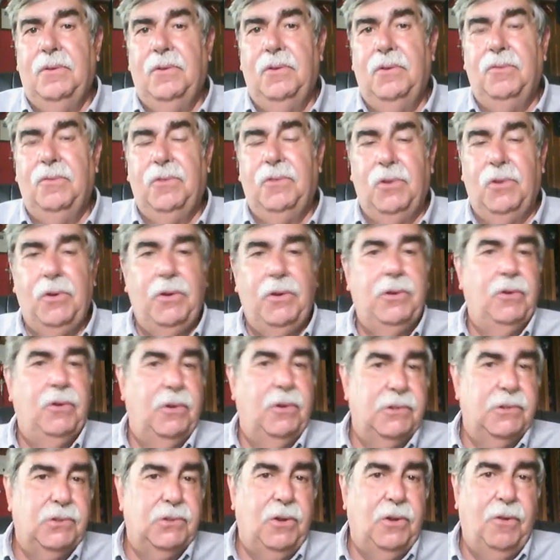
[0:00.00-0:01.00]
learned,
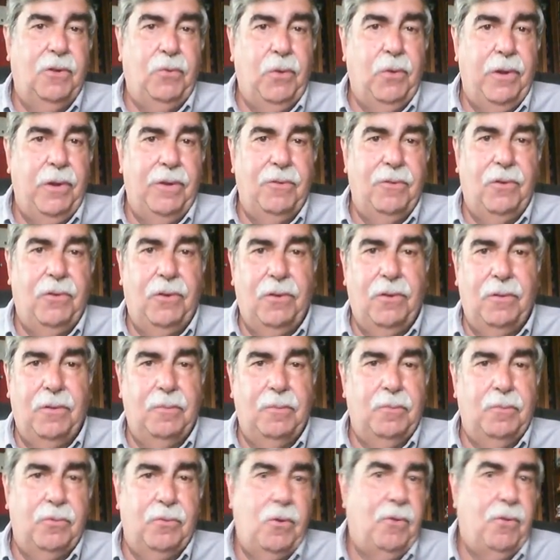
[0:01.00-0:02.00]
or software or
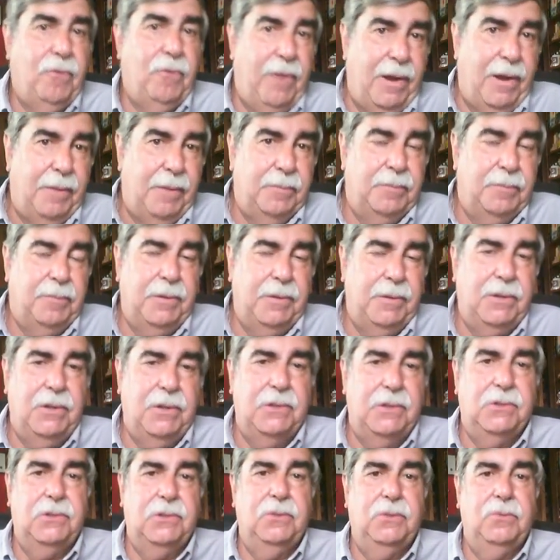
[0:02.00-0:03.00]
program,
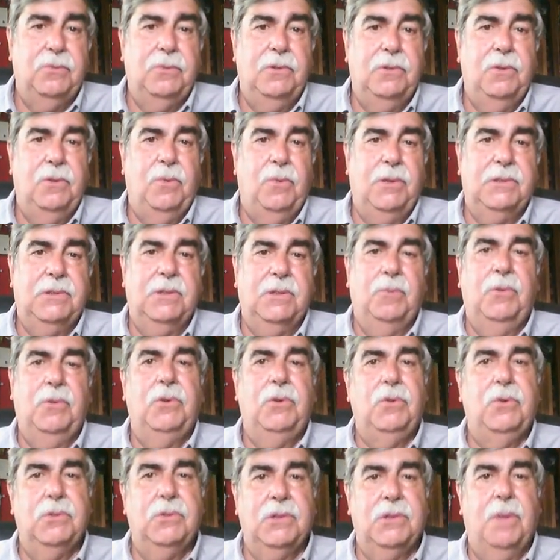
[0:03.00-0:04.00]
because you want
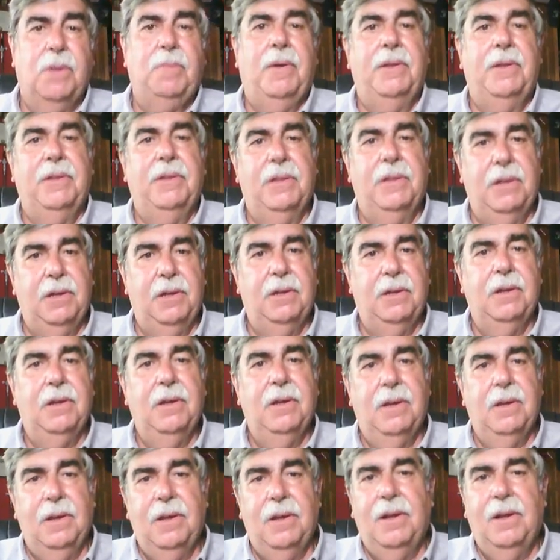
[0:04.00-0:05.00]
someone who's up on the
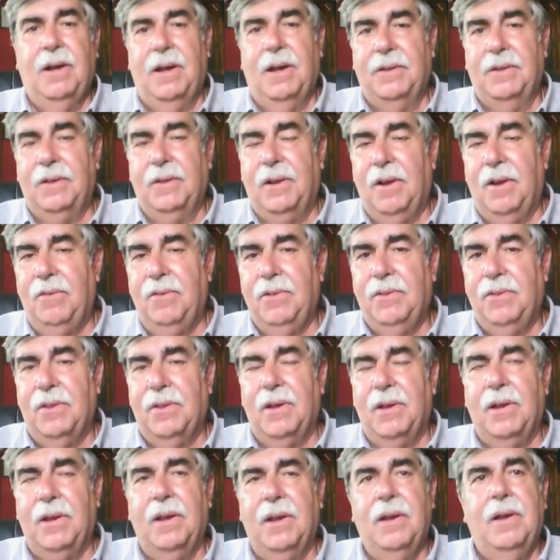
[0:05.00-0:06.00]
current
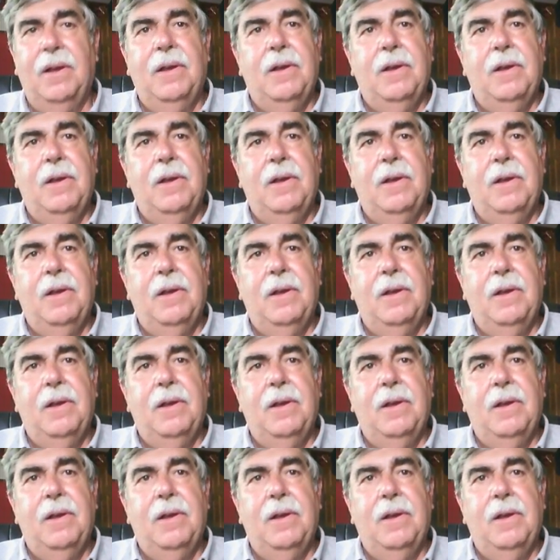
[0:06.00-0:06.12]
thing.